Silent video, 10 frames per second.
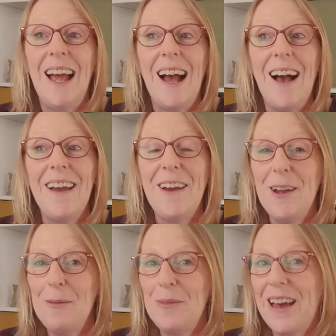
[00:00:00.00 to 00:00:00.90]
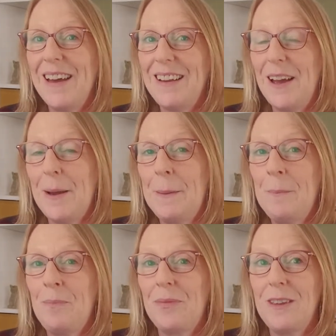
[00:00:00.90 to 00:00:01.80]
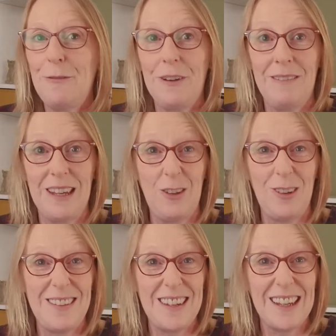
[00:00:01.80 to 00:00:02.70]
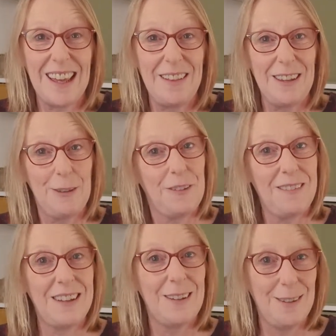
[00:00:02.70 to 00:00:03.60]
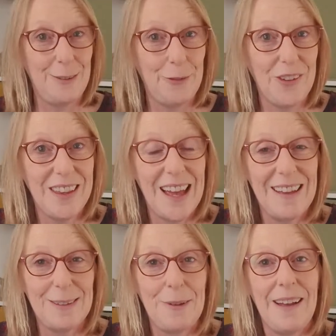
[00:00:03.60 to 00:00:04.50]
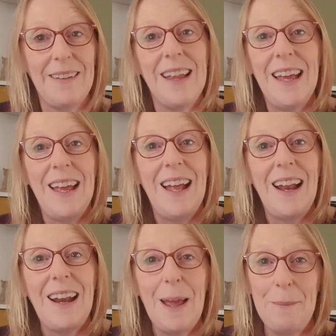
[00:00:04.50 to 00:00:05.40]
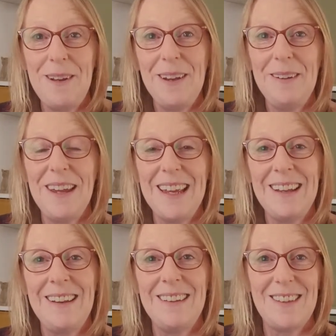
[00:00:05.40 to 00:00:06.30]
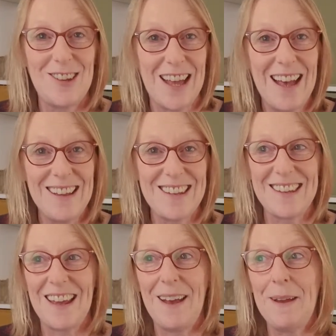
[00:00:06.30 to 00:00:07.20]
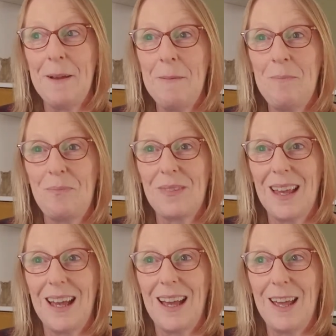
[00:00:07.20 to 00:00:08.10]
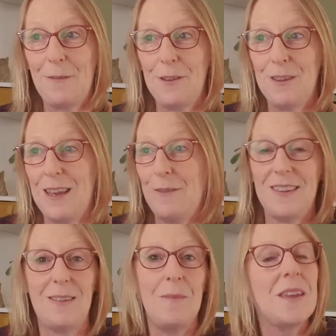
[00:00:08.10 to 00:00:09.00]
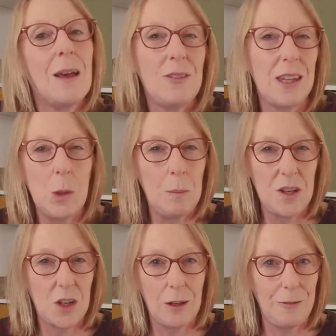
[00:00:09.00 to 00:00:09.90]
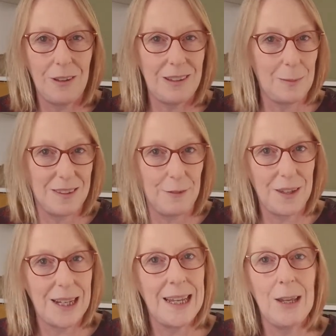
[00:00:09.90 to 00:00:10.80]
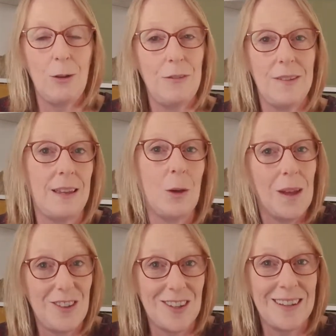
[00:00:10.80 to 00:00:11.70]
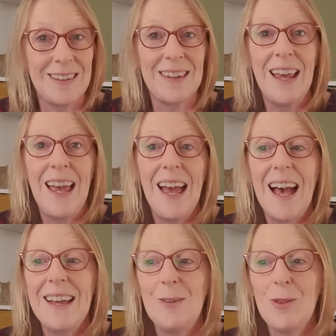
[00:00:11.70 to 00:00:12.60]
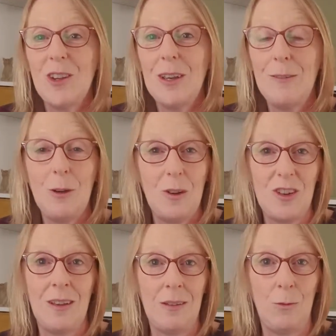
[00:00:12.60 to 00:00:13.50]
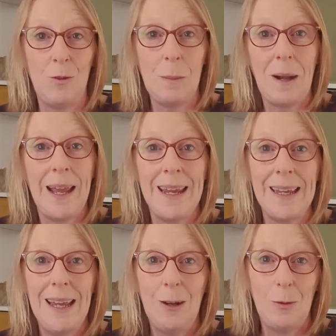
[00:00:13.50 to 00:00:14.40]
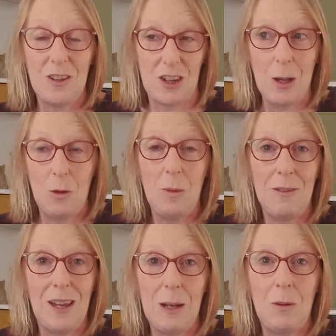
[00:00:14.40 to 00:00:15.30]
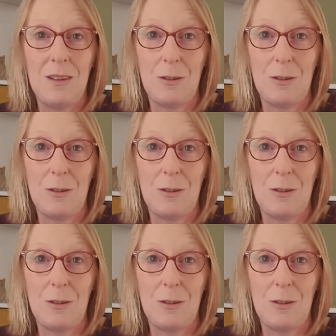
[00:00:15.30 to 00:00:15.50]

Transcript: I hope that you found it interesting and that you found it useful as well. Let me know in the chat if there's something else that you want me to cover specifically, or if there's any questions. And also, if you're watching this on replay, which it will be available as a